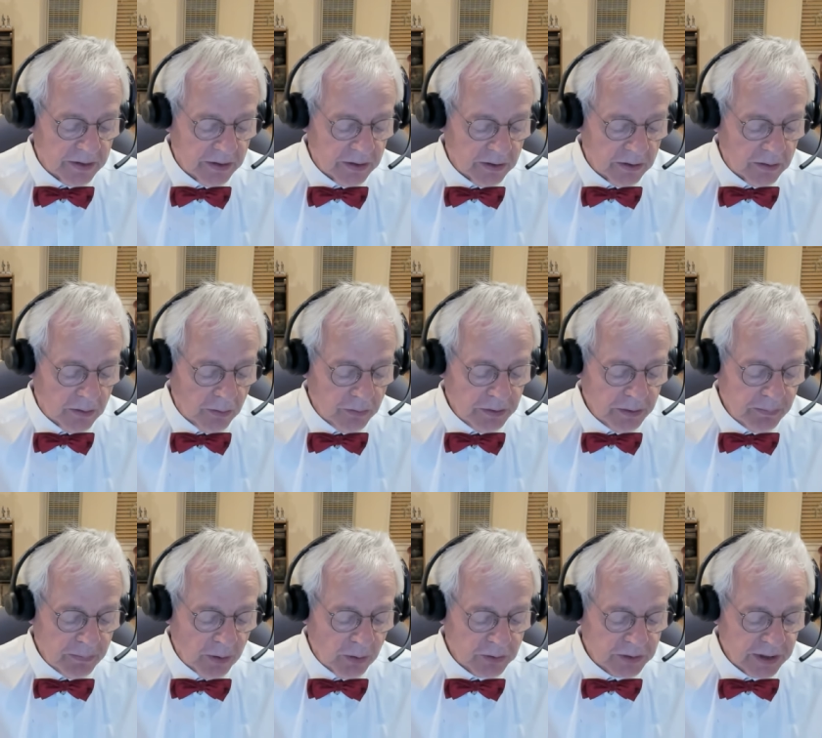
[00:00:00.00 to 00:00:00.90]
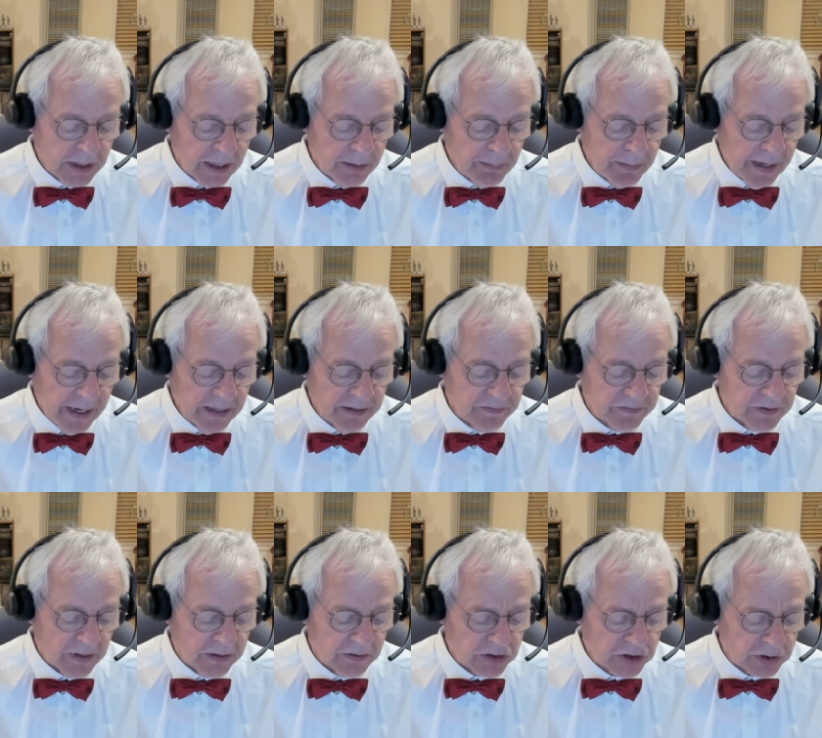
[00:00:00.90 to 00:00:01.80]
the only bow tie made of
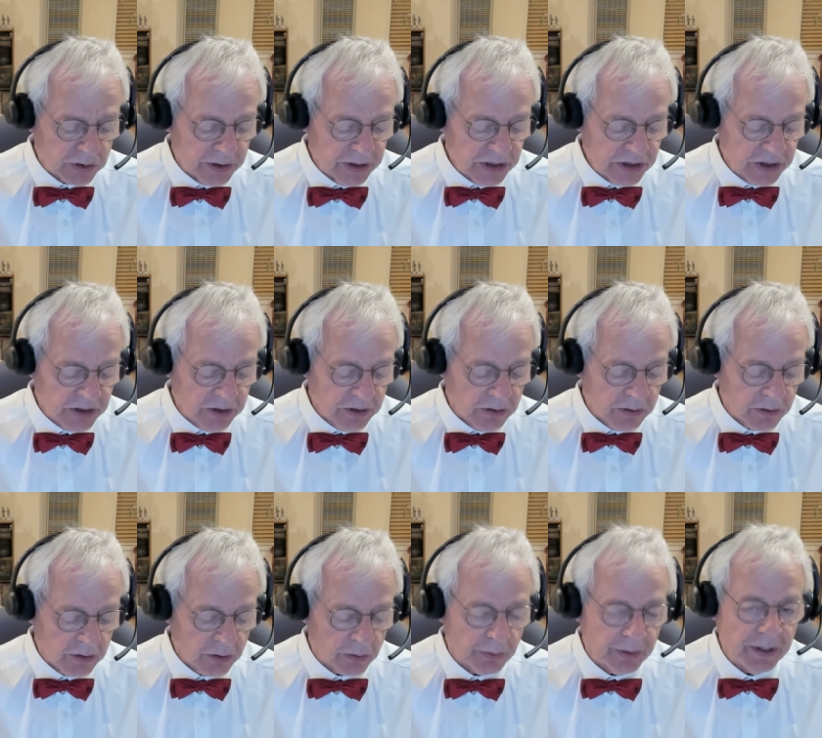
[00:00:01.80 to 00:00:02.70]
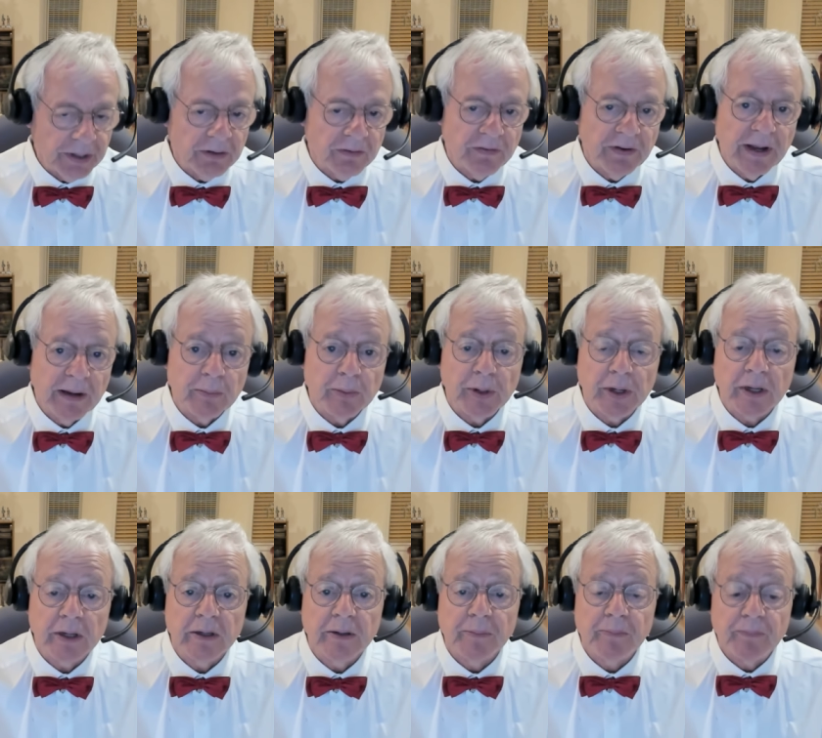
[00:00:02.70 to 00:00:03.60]
a traditional Korean fabric.
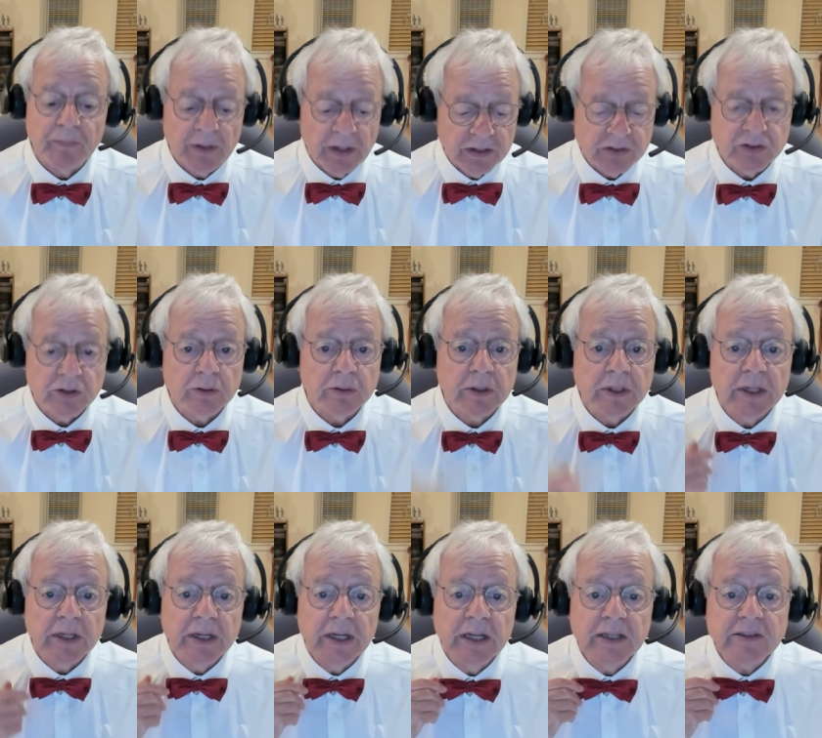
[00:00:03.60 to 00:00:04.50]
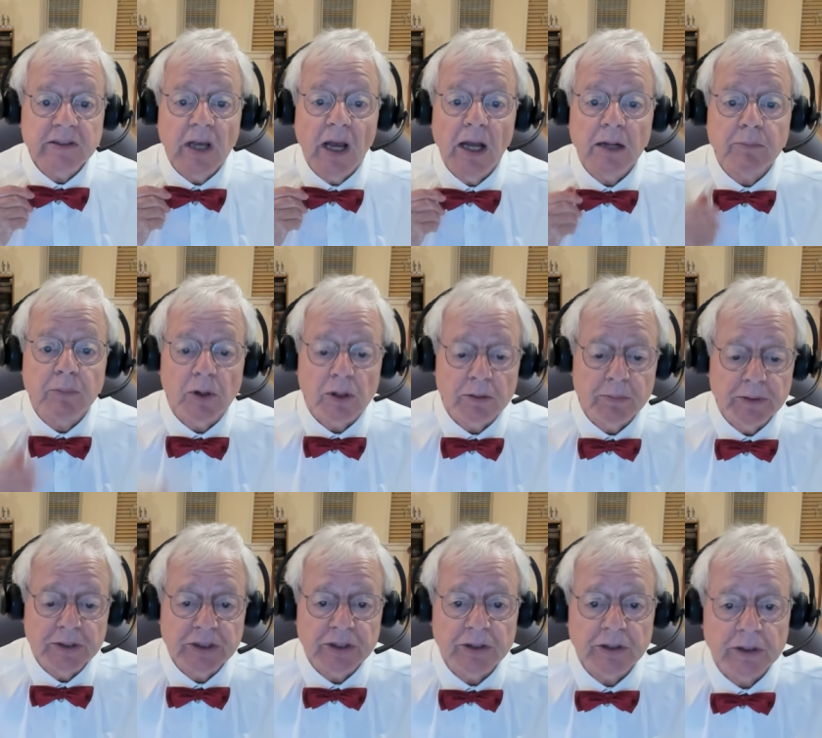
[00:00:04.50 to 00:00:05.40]
So it's hanbok
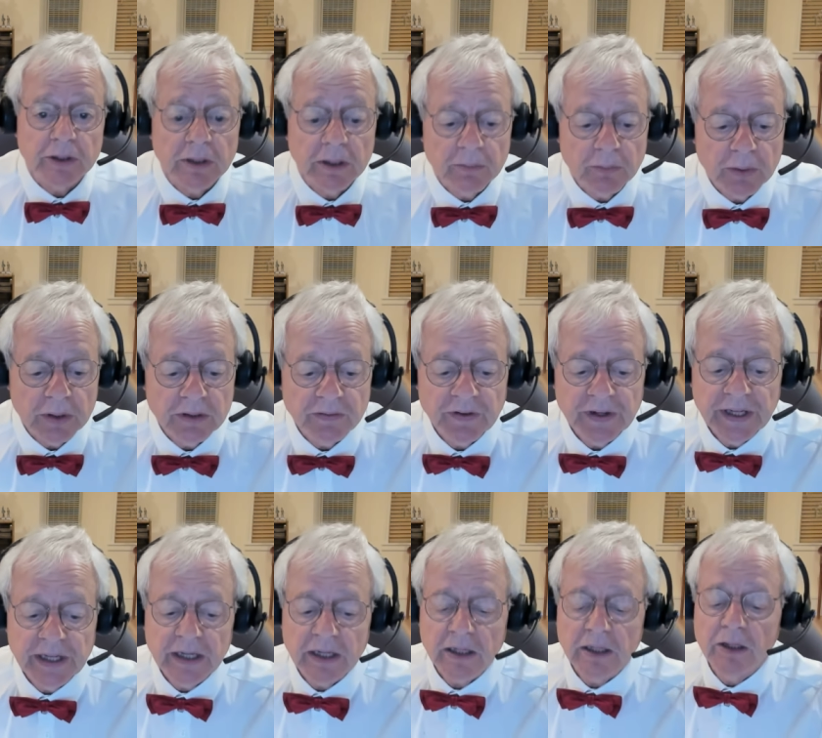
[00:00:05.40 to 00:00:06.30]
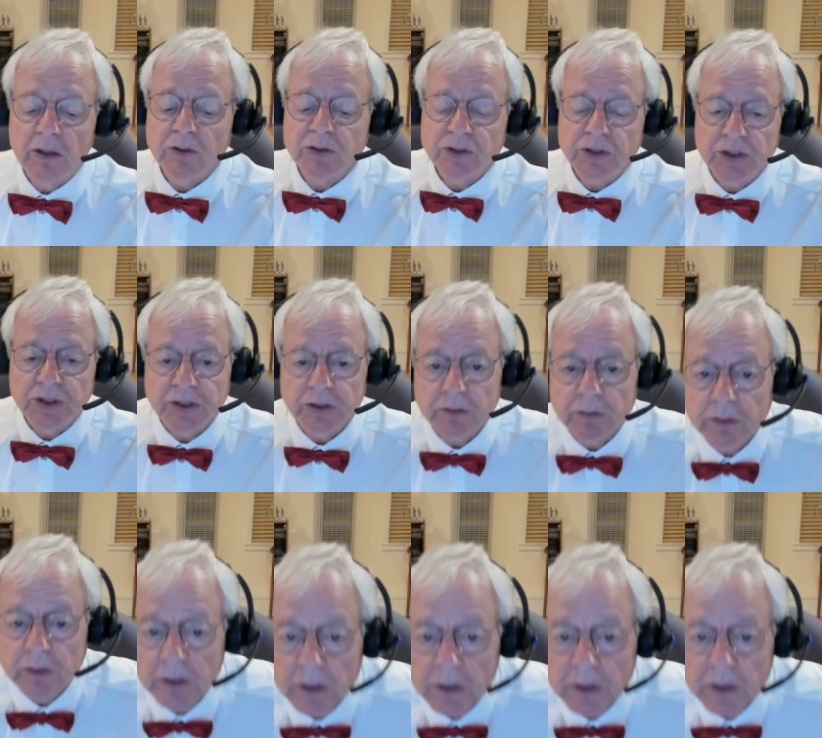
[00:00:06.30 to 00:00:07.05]
material. I wonder if I can get it closer to you.